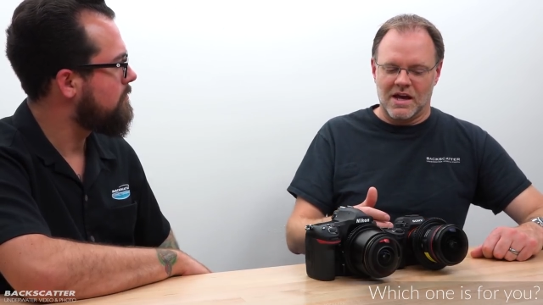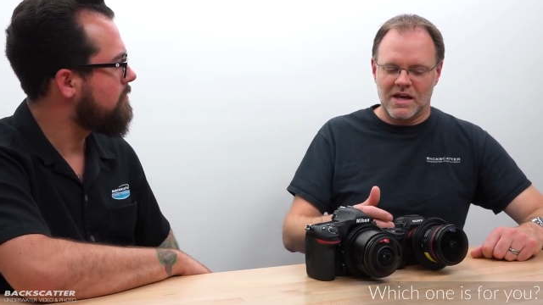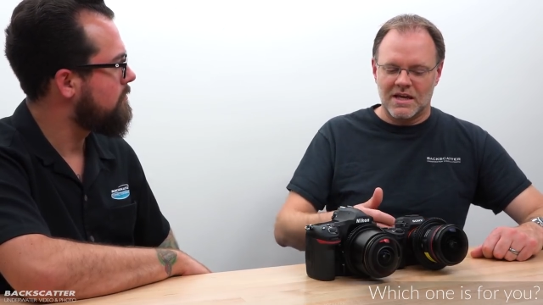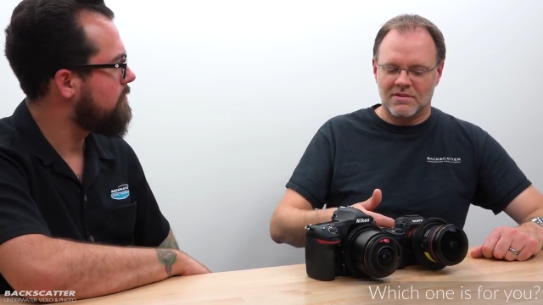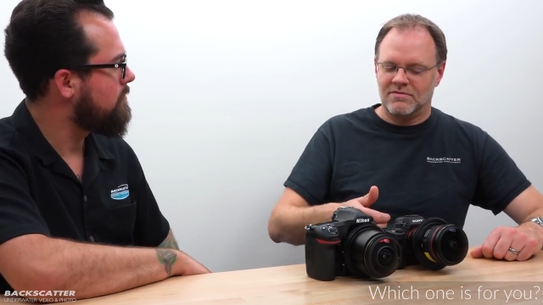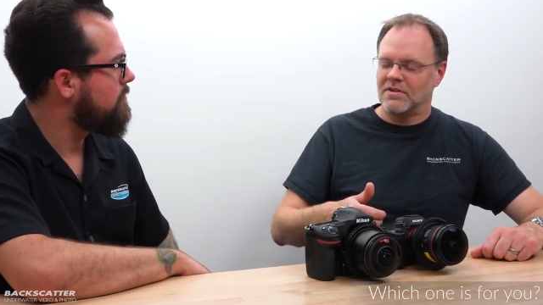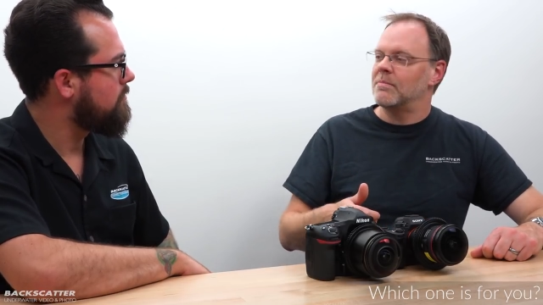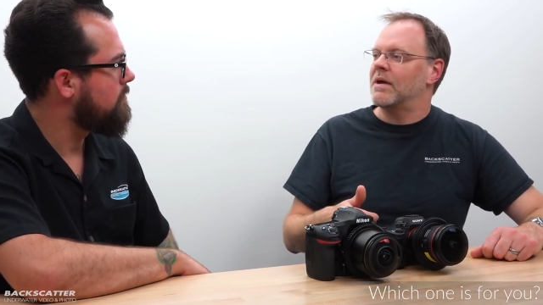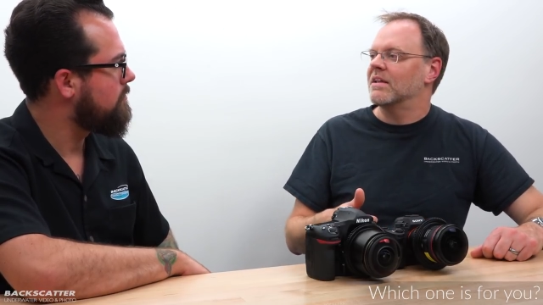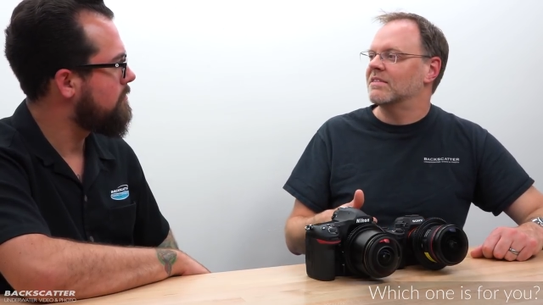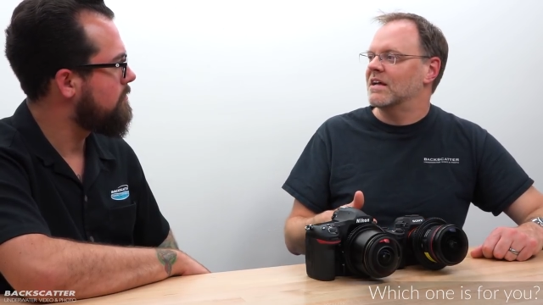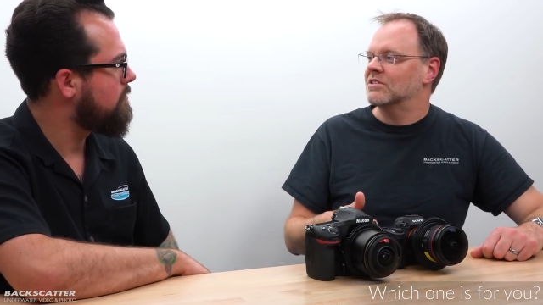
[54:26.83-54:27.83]
Speaker 1: I can
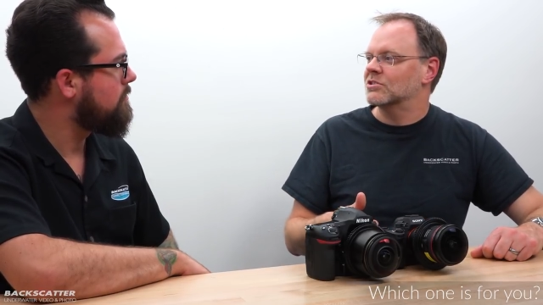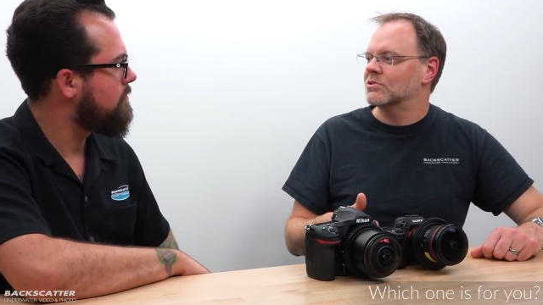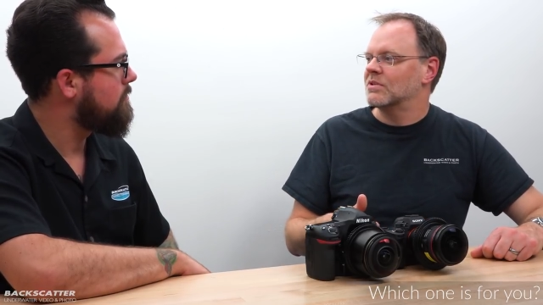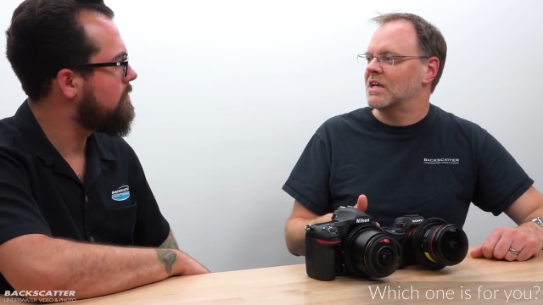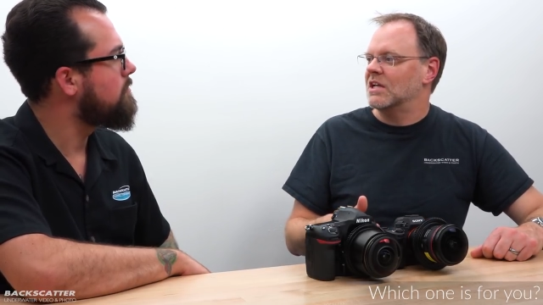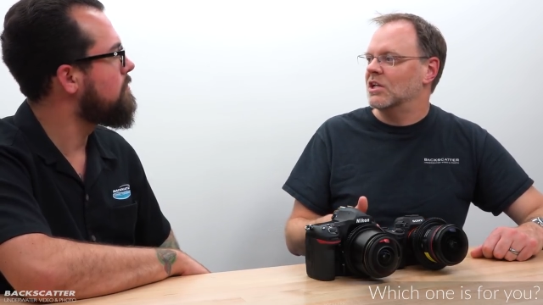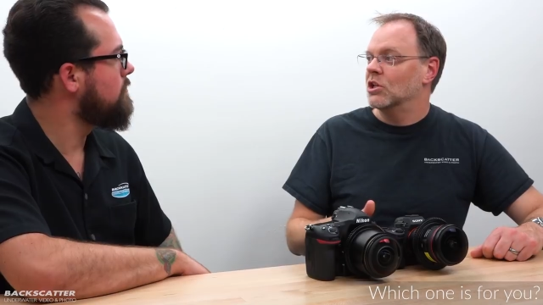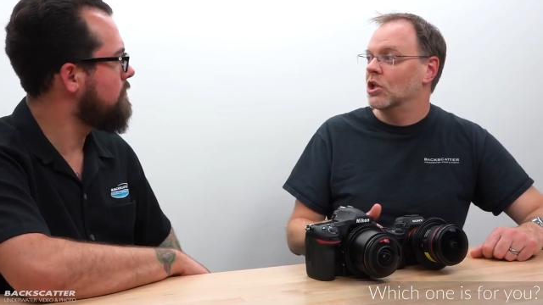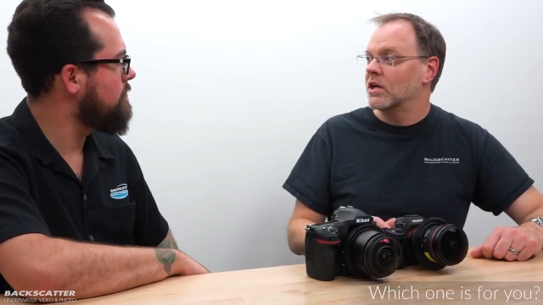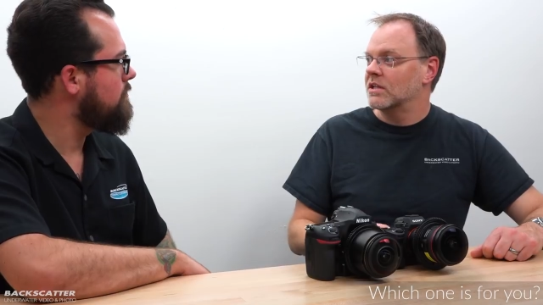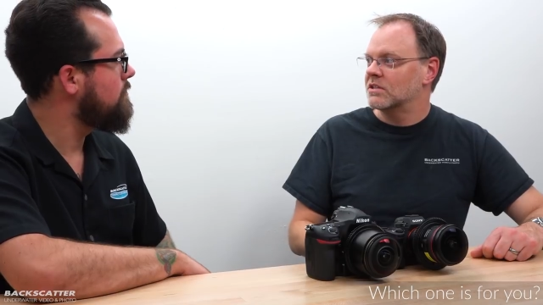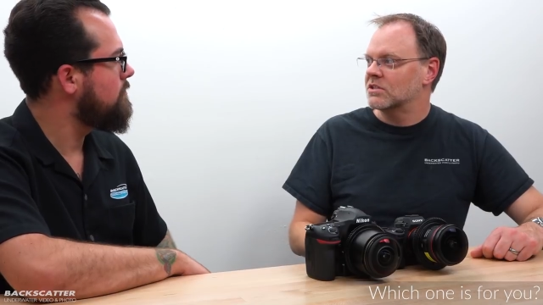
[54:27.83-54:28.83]
flip out that screen,
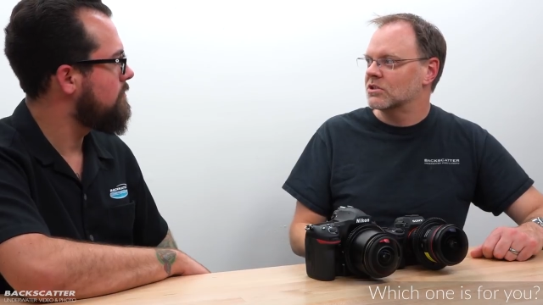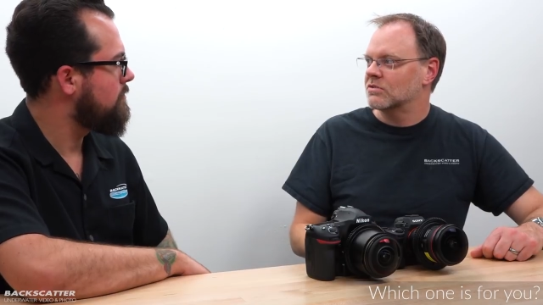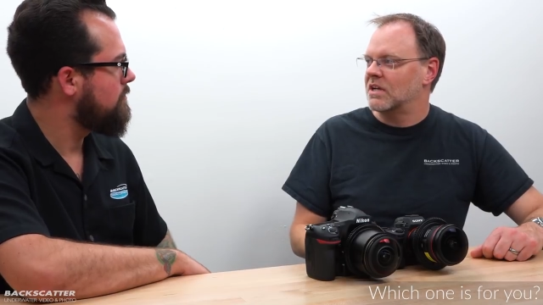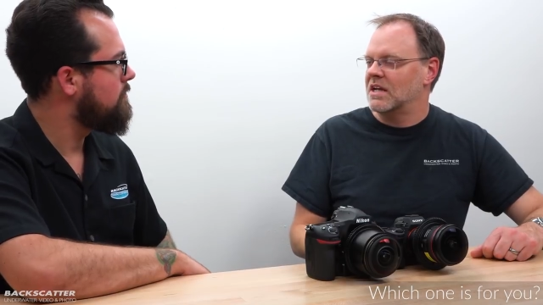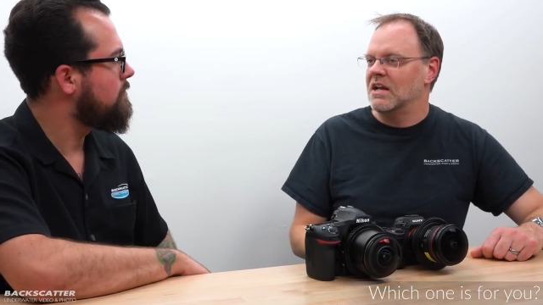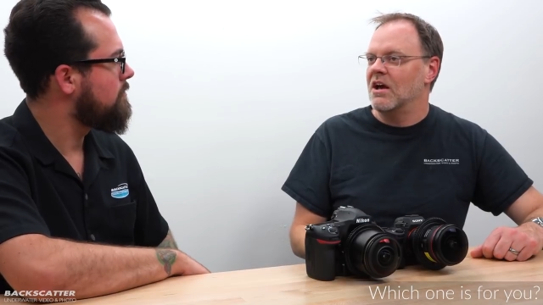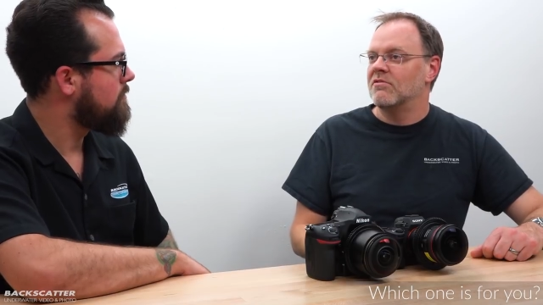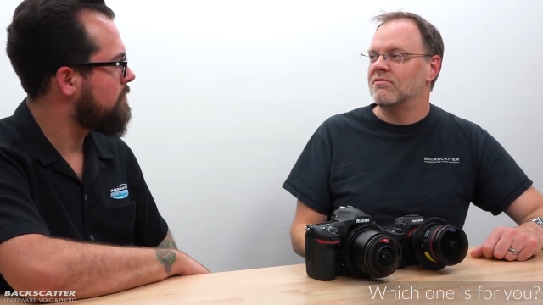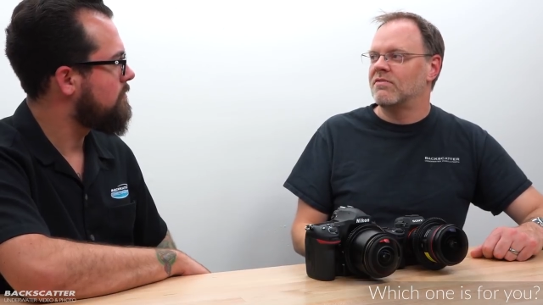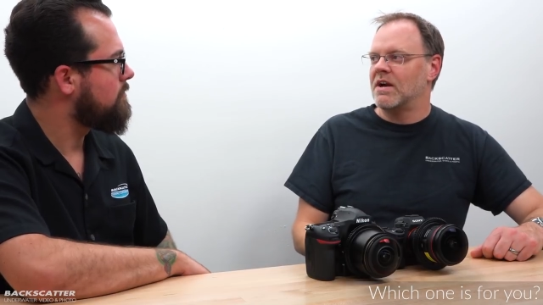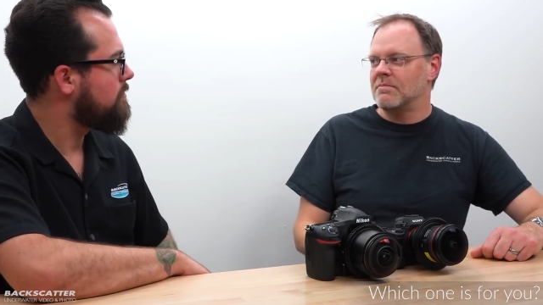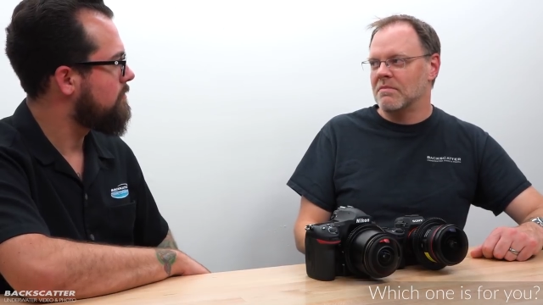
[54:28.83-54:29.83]
mm-hmm. look at the screen,
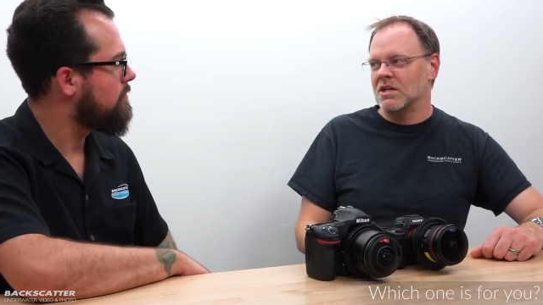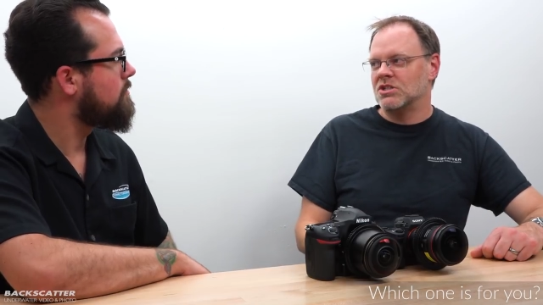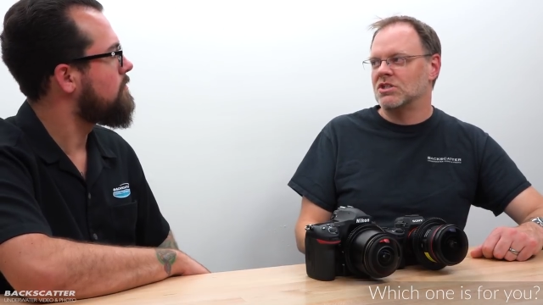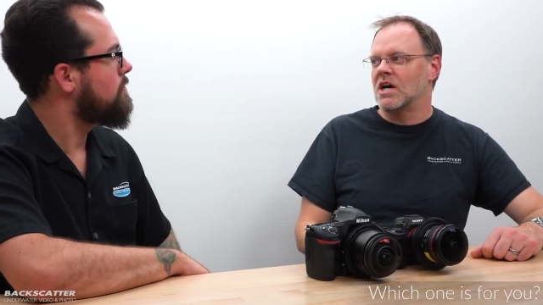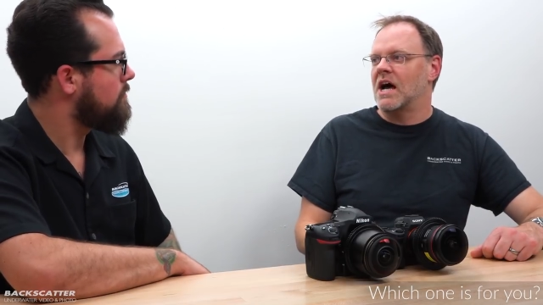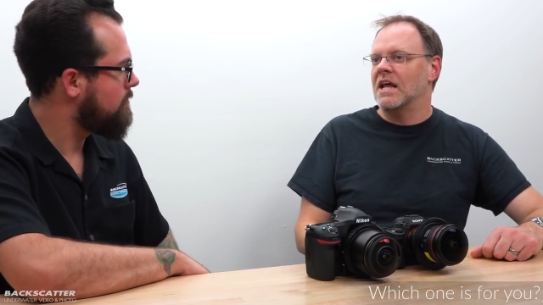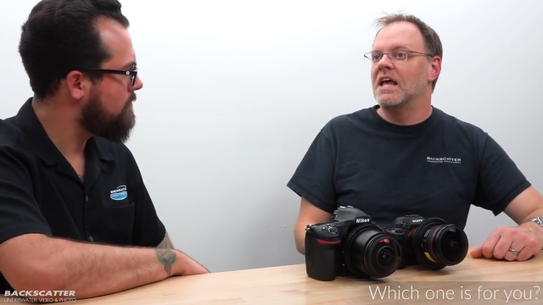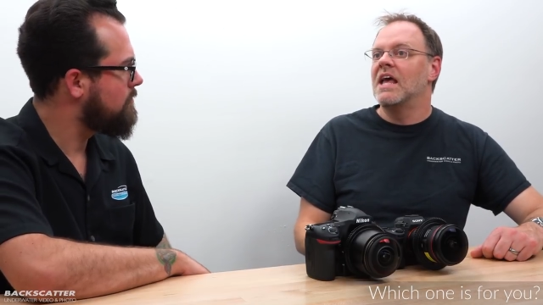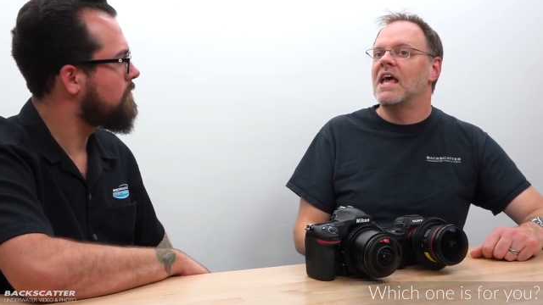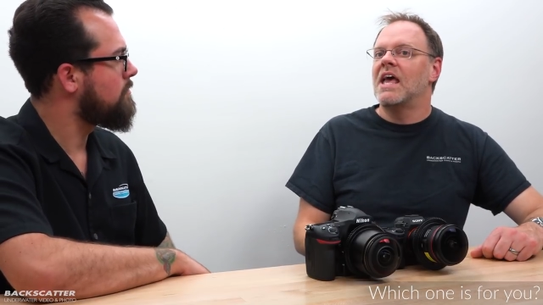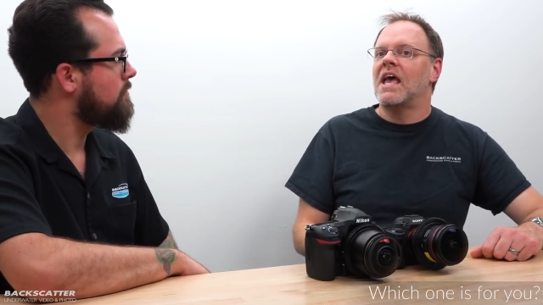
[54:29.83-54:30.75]
frame my shot,